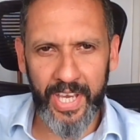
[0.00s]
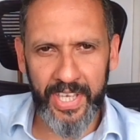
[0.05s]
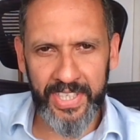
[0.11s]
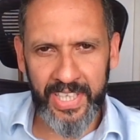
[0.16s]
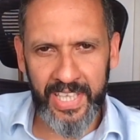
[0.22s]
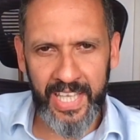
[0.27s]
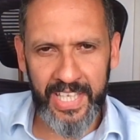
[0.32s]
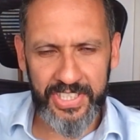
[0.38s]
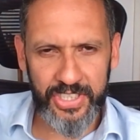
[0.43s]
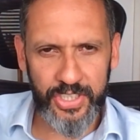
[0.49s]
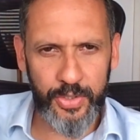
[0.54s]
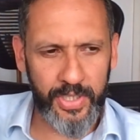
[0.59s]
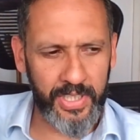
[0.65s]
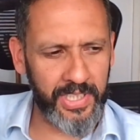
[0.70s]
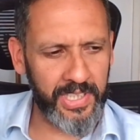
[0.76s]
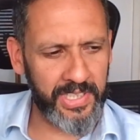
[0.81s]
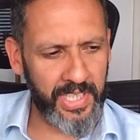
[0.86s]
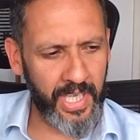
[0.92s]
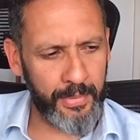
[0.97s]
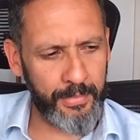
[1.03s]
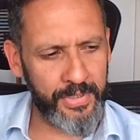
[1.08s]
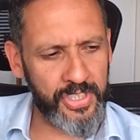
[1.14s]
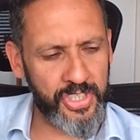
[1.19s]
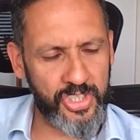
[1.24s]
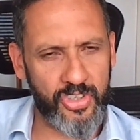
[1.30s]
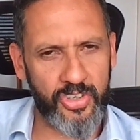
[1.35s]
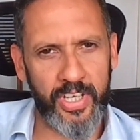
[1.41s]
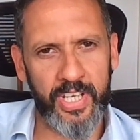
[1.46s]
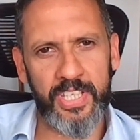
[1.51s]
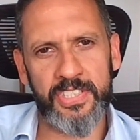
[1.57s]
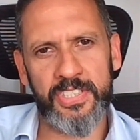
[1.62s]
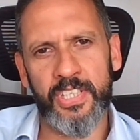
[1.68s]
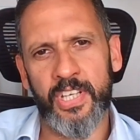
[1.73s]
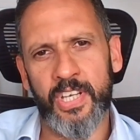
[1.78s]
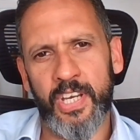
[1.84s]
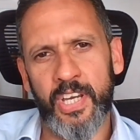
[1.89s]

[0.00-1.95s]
unless you can demonstrate